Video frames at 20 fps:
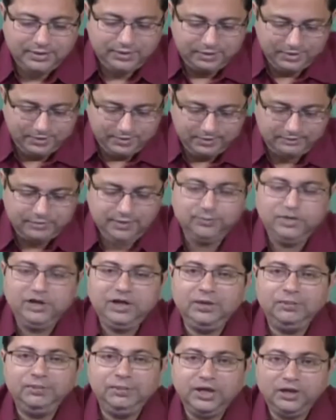uh, uh,
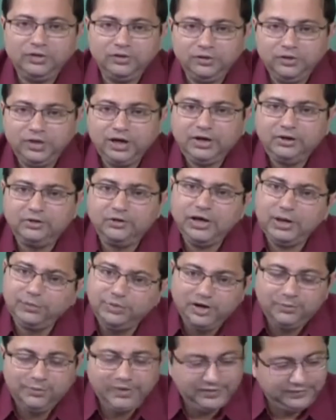ammonium perchlorate to
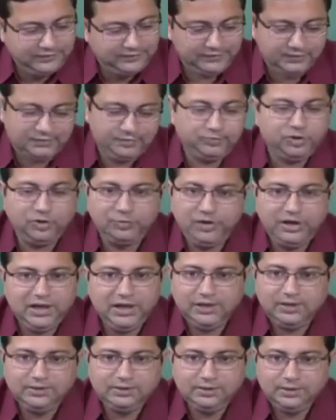double base
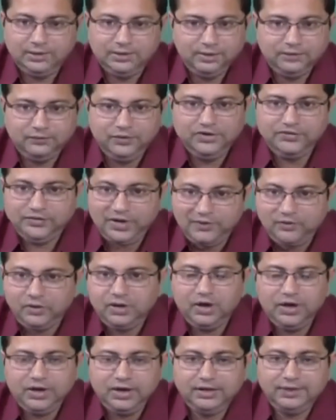propellants which we
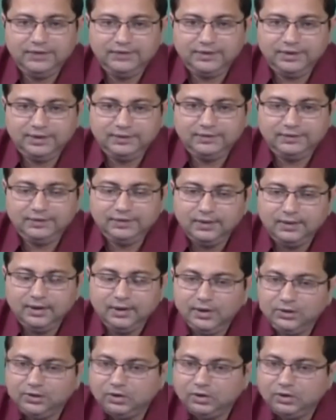have already discussed.